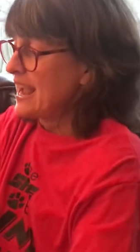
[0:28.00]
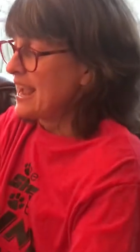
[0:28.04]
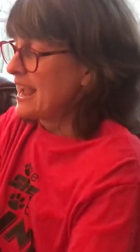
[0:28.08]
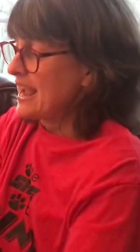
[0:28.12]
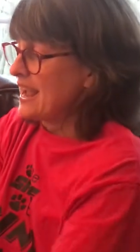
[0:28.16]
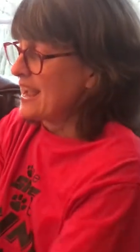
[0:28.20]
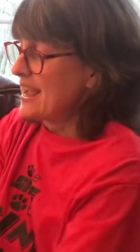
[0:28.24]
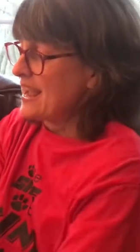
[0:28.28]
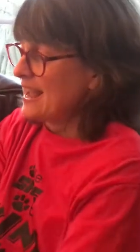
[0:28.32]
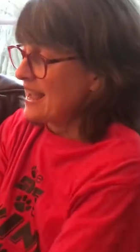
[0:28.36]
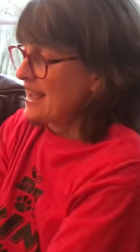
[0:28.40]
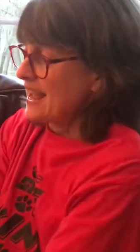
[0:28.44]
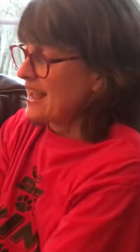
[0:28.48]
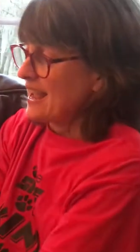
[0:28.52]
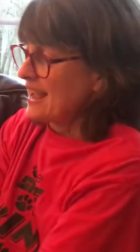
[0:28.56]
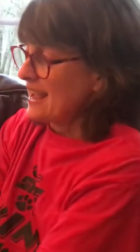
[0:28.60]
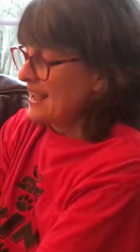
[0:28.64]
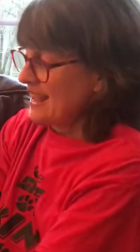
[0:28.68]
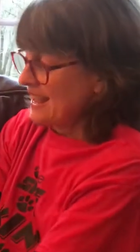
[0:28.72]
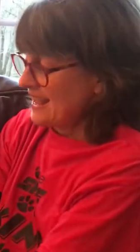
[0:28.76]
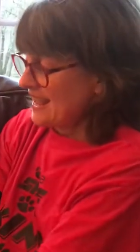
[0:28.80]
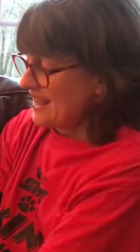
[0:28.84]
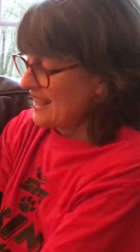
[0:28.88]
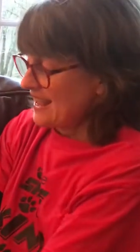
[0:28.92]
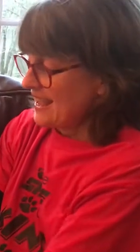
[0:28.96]

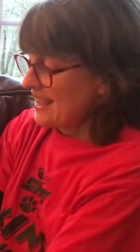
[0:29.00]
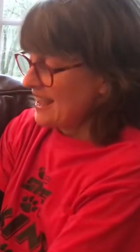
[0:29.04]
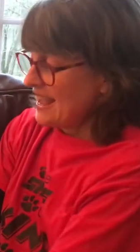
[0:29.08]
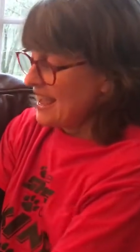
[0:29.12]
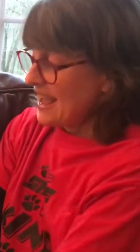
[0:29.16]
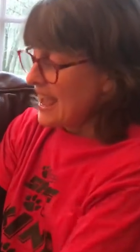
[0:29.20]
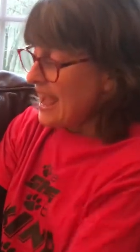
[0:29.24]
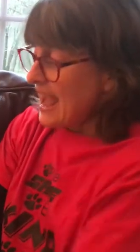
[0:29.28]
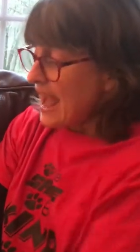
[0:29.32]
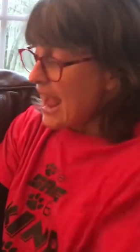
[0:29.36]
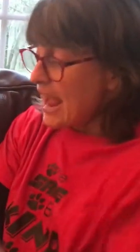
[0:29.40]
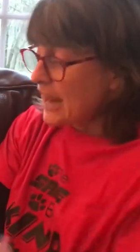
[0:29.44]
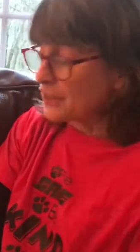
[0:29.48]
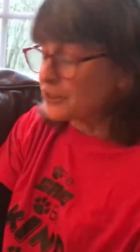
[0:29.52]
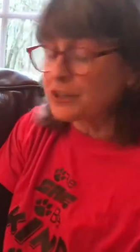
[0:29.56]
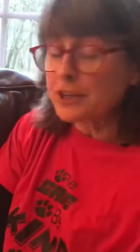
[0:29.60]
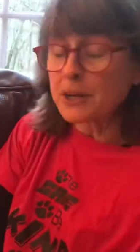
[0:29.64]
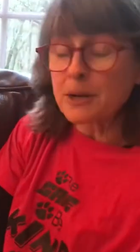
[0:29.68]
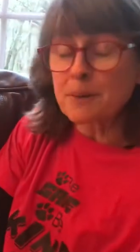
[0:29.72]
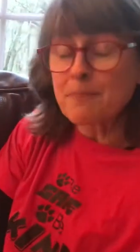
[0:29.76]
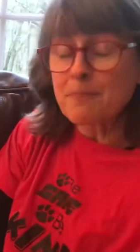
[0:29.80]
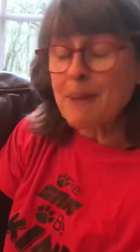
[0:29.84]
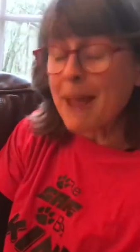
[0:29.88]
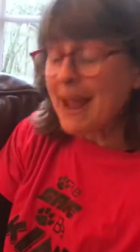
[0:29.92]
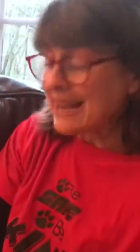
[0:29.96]
And you're
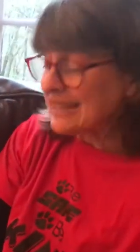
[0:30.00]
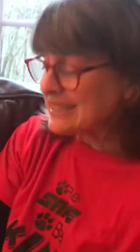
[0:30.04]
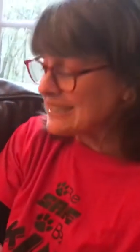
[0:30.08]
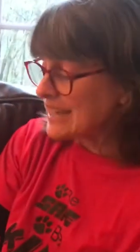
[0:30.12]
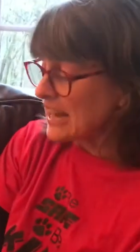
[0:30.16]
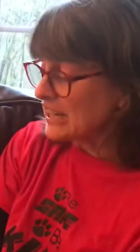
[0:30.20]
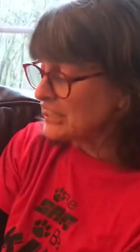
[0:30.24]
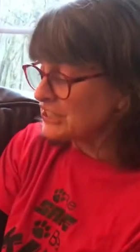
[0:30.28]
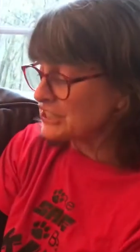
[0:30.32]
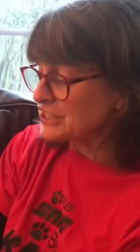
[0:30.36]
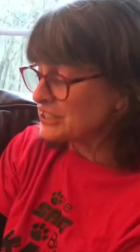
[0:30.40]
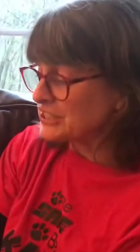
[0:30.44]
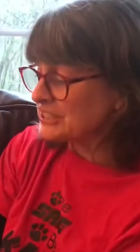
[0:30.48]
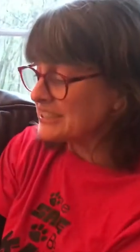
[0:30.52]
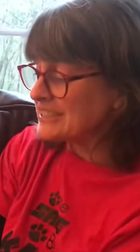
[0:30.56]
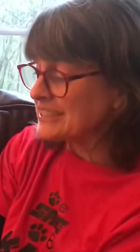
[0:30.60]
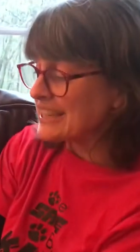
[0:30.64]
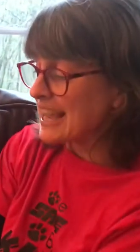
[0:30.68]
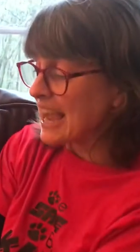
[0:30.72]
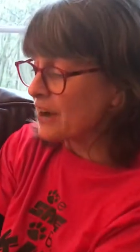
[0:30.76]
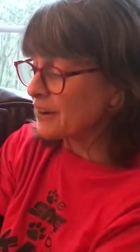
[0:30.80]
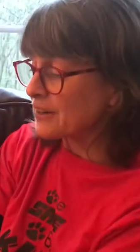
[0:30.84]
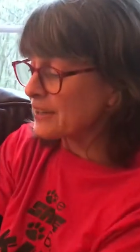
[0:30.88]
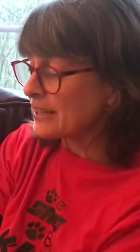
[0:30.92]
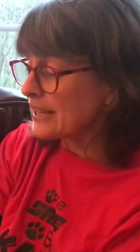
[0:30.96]
gonna pay attention
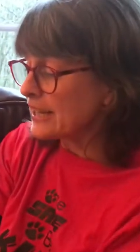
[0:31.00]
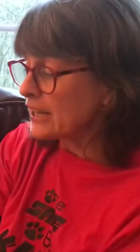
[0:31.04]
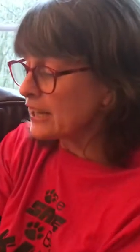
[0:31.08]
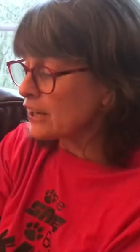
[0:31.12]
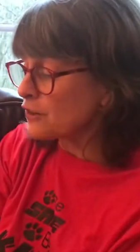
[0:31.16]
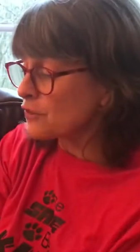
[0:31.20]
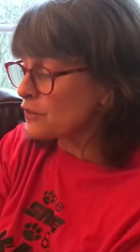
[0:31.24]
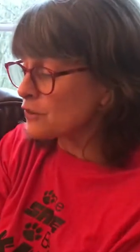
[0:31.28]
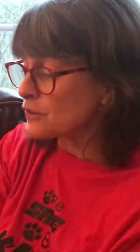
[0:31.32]
down here,